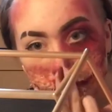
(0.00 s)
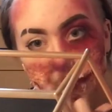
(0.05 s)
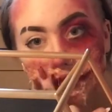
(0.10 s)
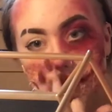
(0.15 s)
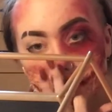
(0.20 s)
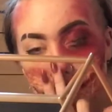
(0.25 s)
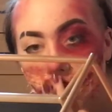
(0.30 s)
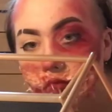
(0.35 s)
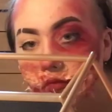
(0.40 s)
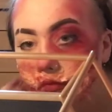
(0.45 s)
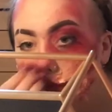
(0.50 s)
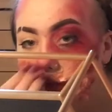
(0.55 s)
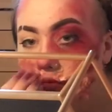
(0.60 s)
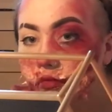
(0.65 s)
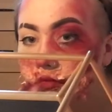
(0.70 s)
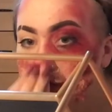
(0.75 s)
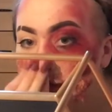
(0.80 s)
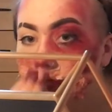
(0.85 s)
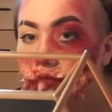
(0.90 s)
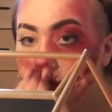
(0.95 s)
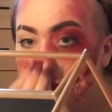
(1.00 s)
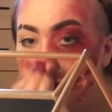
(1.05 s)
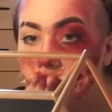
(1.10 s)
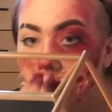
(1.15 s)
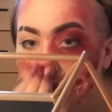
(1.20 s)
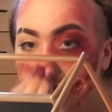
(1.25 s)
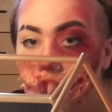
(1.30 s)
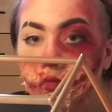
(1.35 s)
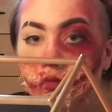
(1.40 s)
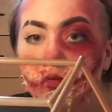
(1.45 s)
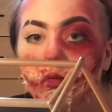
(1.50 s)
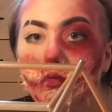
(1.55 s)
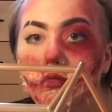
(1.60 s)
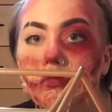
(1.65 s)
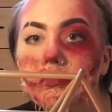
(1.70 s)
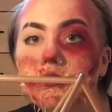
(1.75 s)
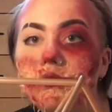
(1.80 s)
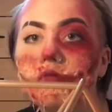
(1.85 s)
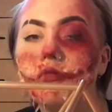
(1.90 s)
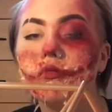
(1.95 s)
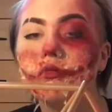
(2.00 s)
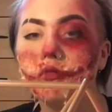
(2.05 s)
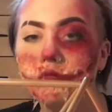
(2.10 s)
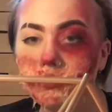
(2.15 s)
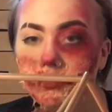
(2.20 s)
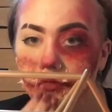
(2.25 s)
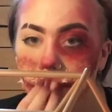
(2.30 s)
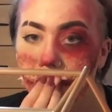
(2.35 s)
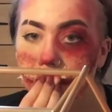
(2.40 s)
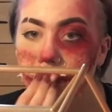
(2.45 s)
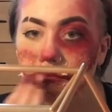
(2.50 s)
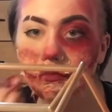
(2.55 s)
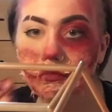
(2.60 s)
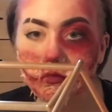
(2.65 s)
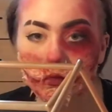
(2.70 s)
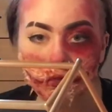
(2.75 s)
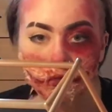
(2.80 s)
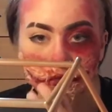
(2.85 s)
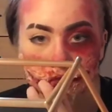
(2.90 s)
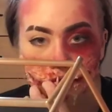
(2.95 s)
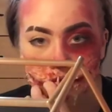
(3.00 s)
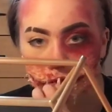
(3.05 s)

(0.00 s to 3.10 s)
I'm actually painting my face is just that, like,